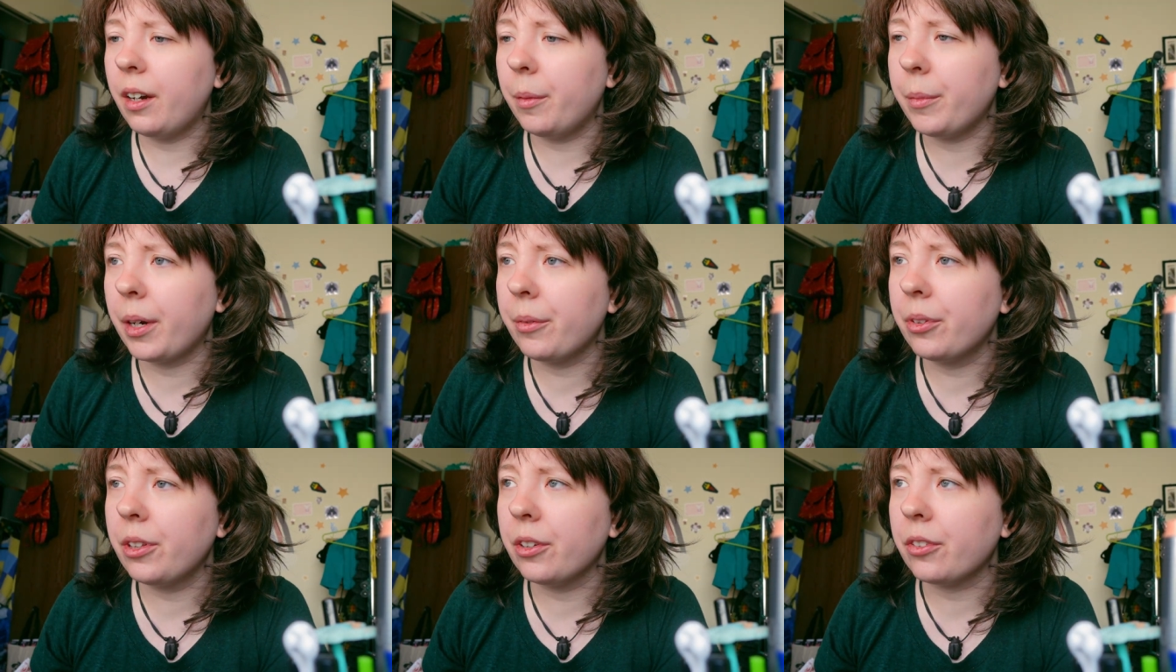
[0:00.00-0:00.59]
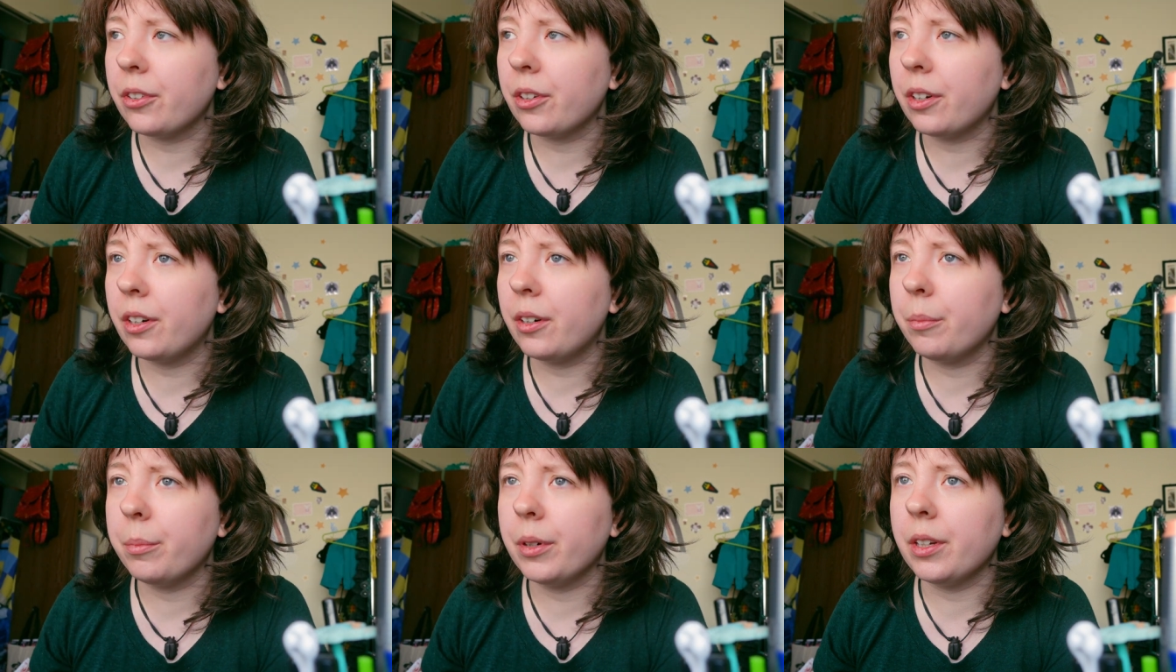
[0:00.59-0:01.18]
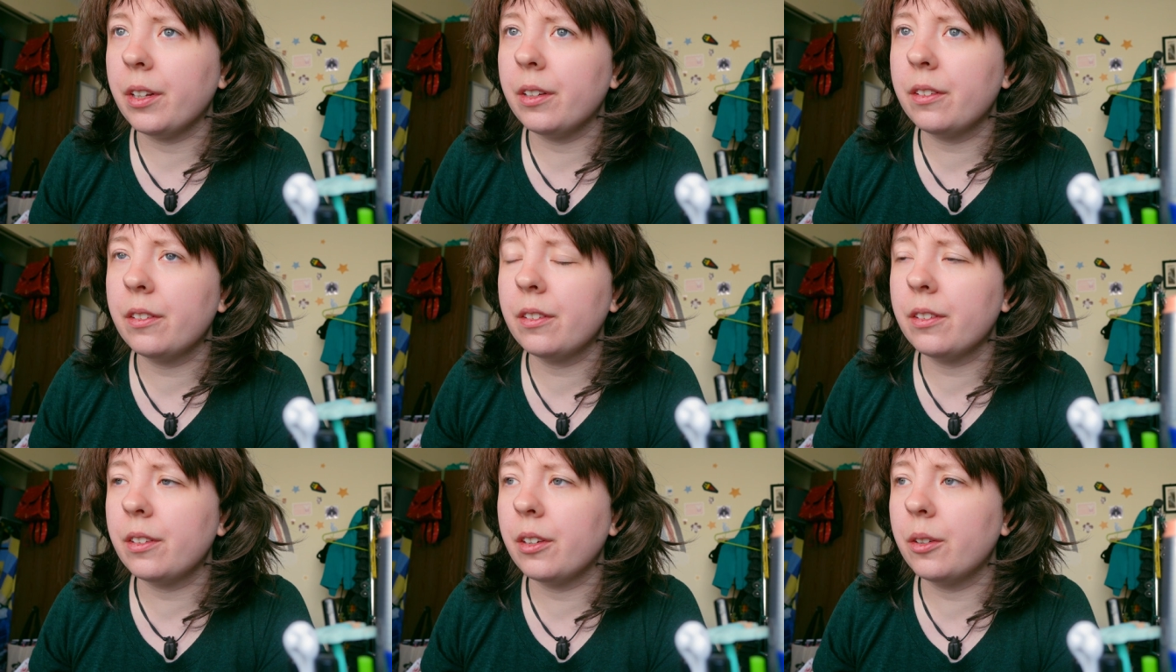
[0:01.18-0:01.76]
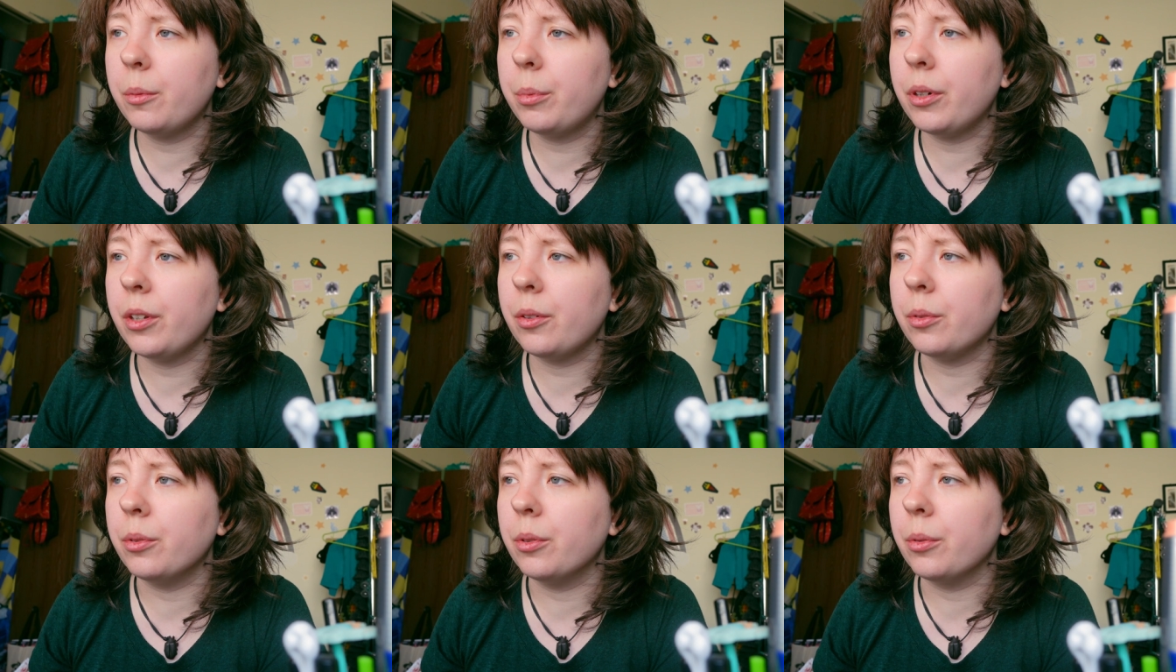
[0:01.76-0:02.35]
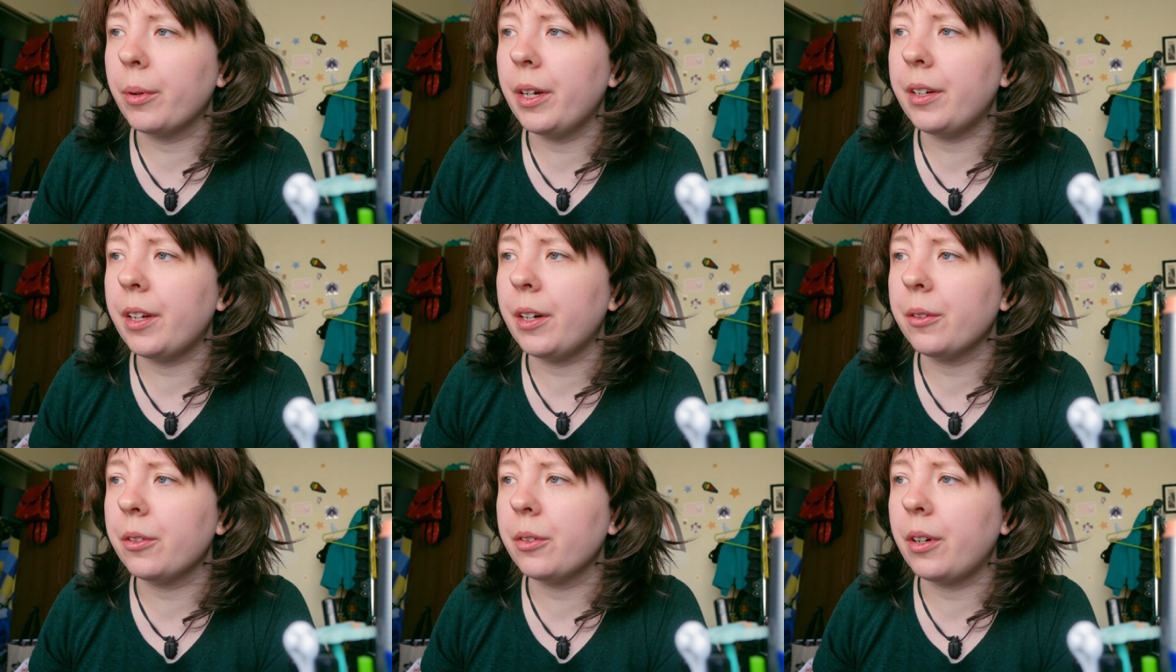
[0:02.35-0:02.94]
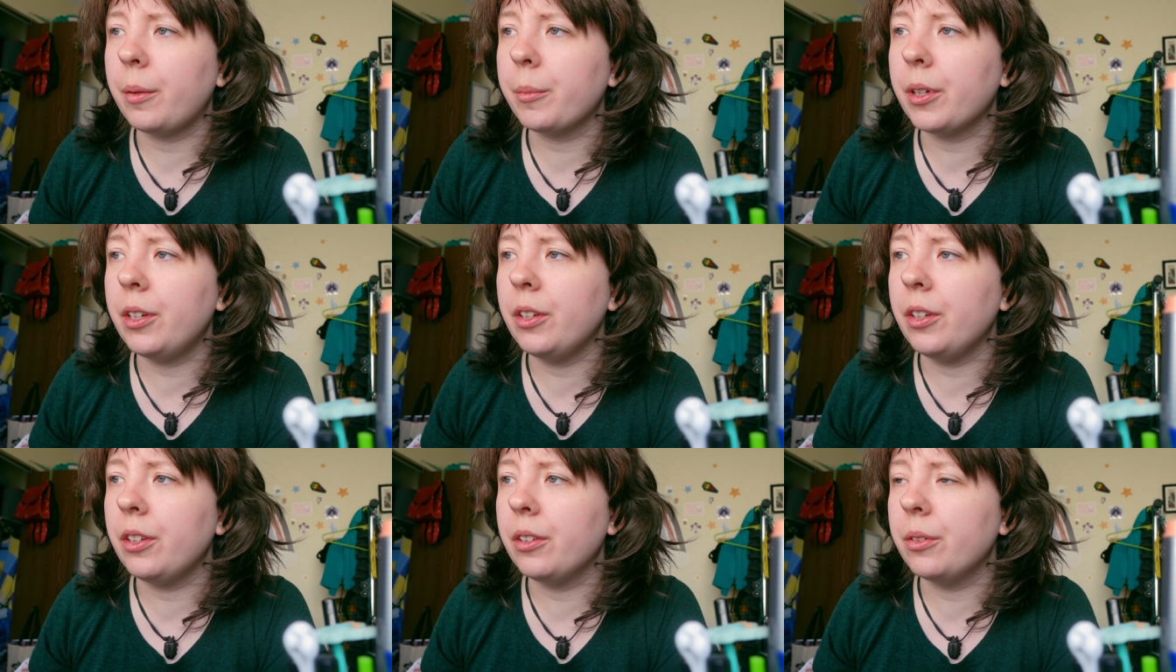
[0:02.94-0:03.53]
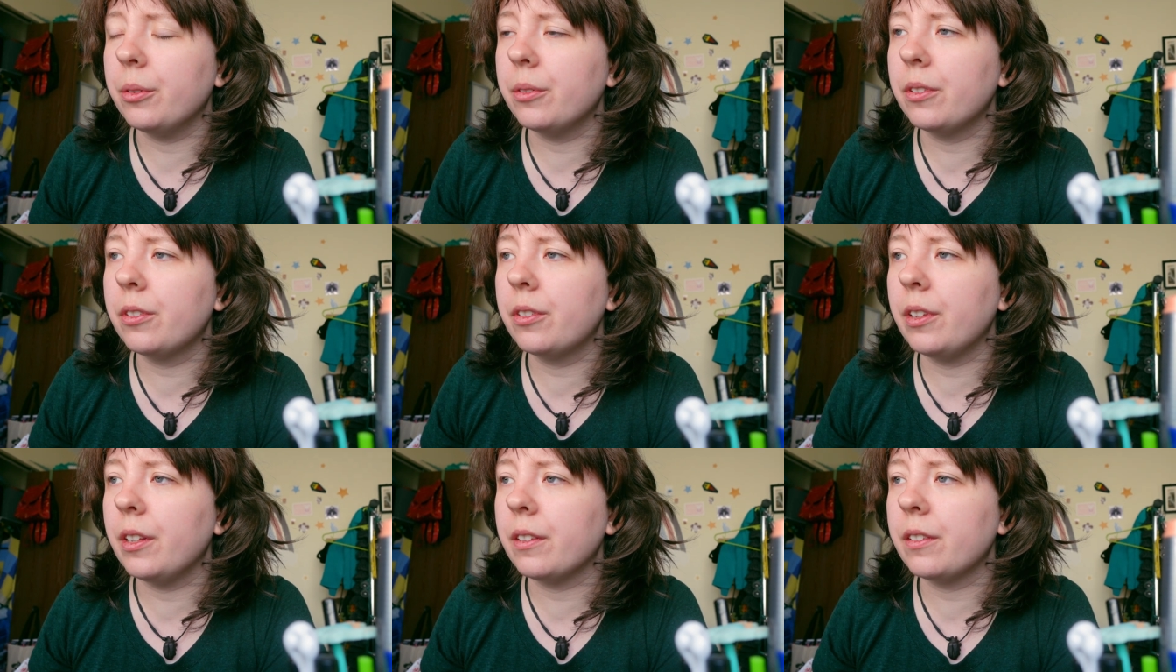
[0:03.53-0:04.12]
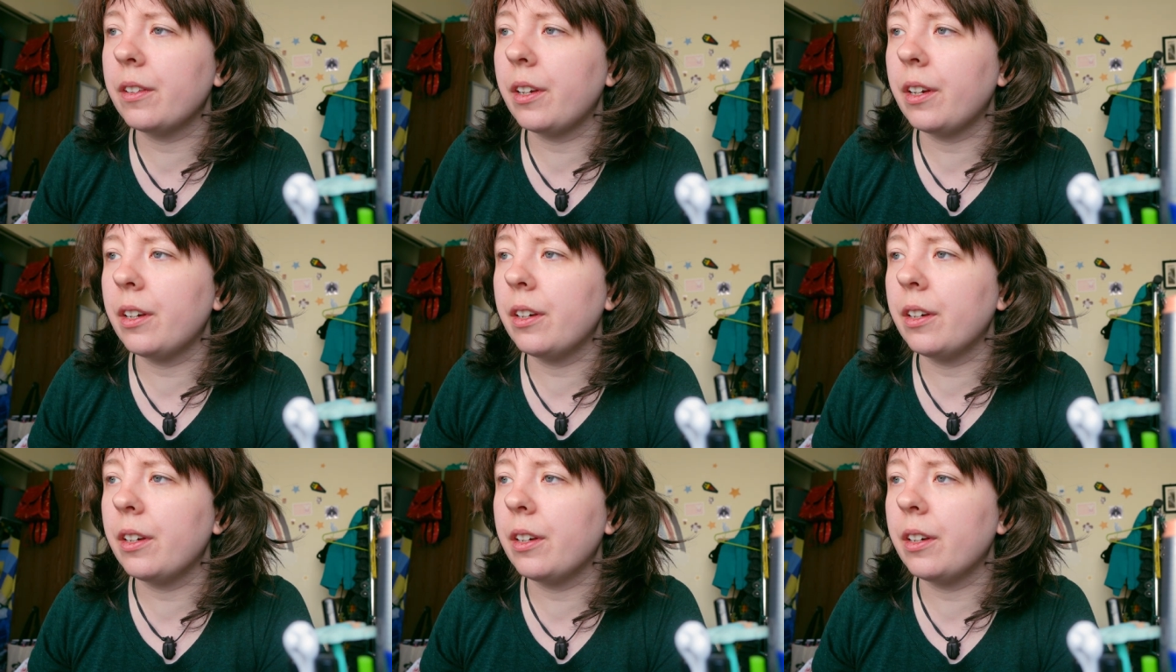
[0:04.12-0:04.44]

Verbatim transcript: I'm not really sure, but it's still pretty cool right now, so I'm gonna use this